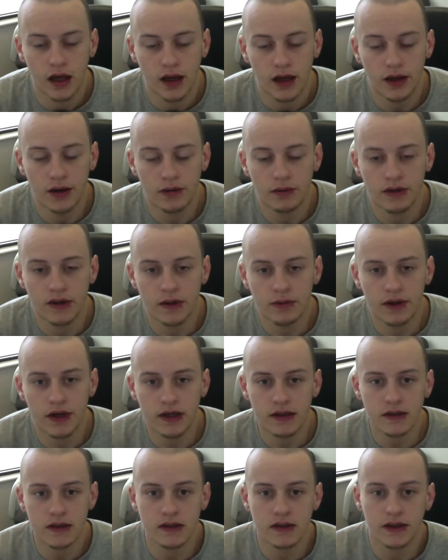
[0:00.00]
Hey, what's up
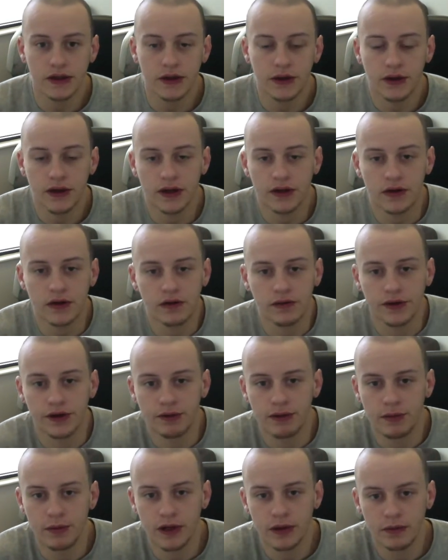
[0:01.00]
guys? It's Dakota at Total
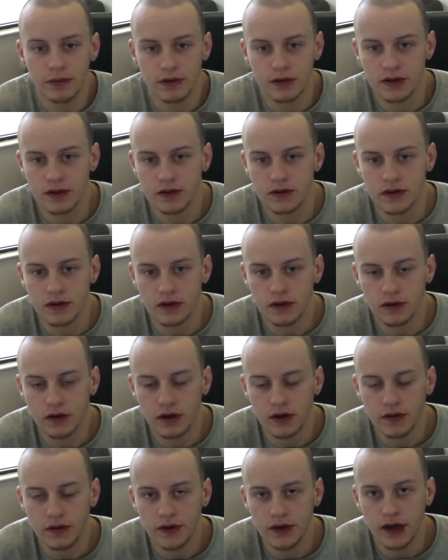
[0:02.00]
Victory Mixed Martial Arts and
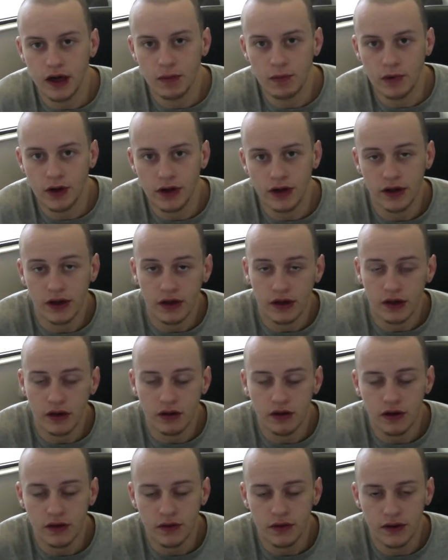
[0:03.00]
CrossFit. I'm one of the
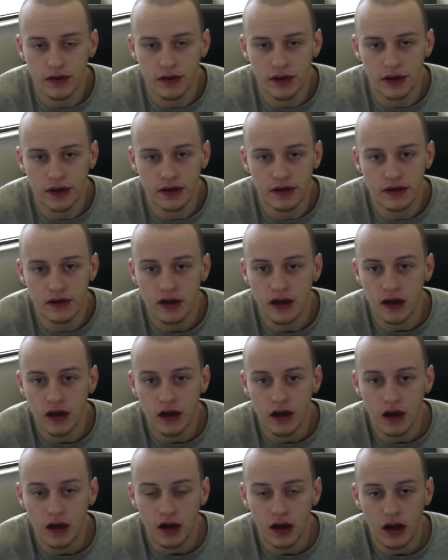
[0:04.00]
CrossFit trainers
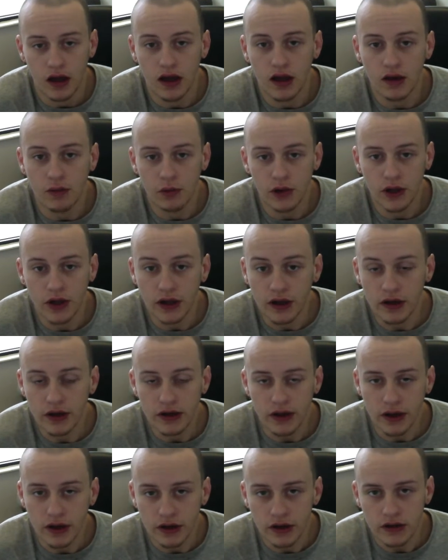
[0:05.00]
and one of the
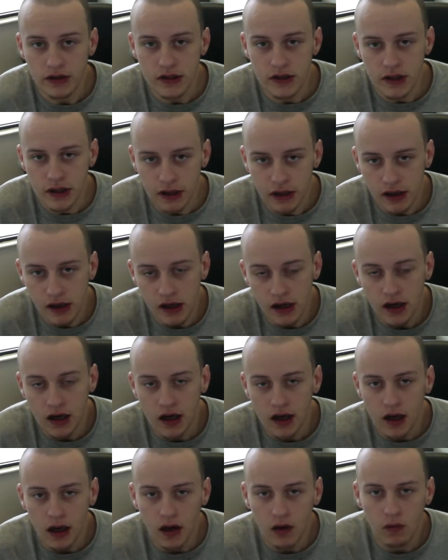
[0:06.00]
conditioning coaches here.
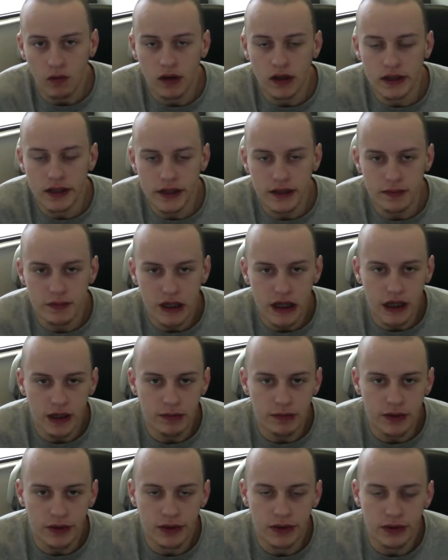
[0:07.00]
I want to take some
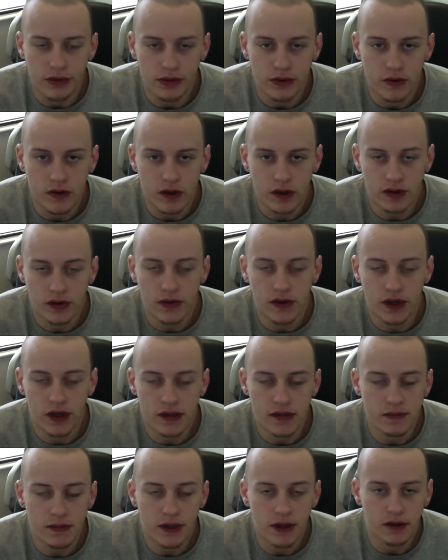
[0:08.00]
time to talk to you
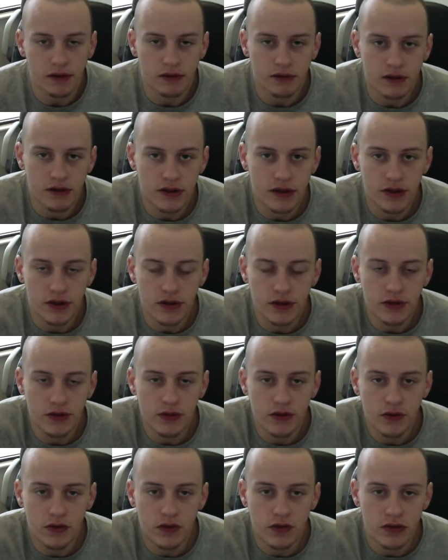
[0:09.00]
guys about
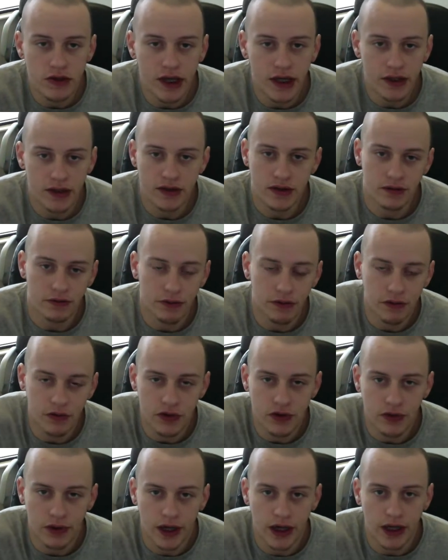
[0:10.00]
two dangers of
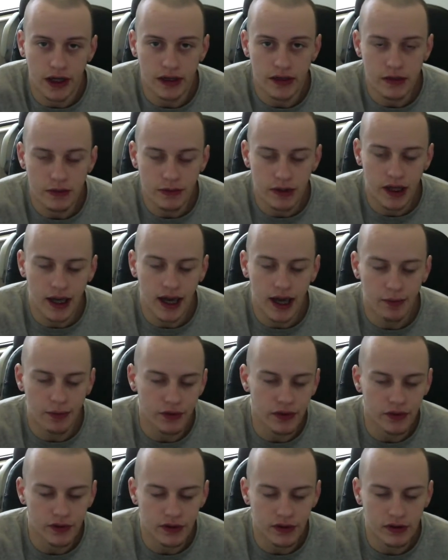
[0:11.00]
overtraining, something that
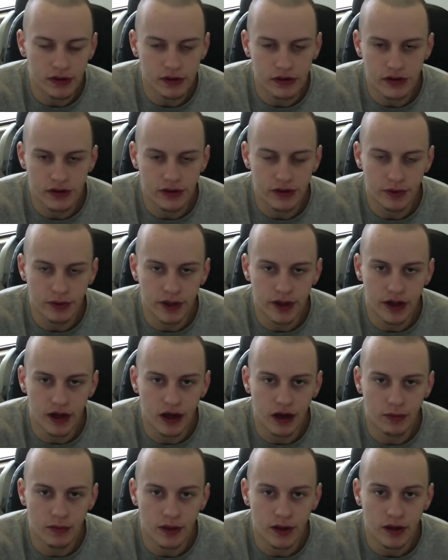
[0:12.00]
happens extremely
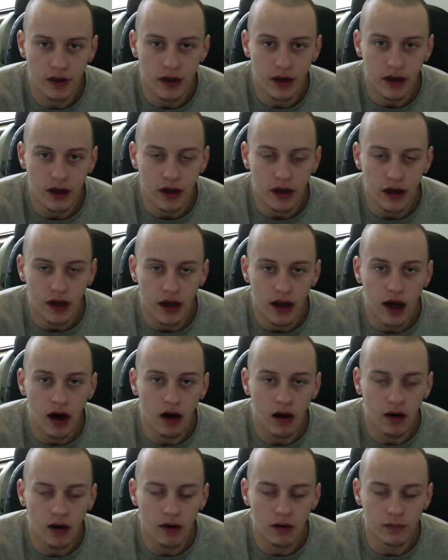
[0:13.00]
common
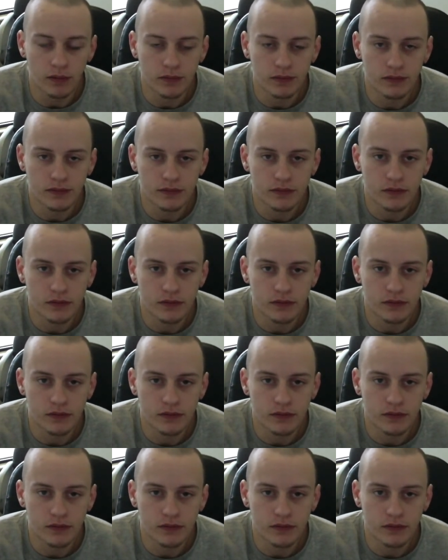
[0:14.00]
um,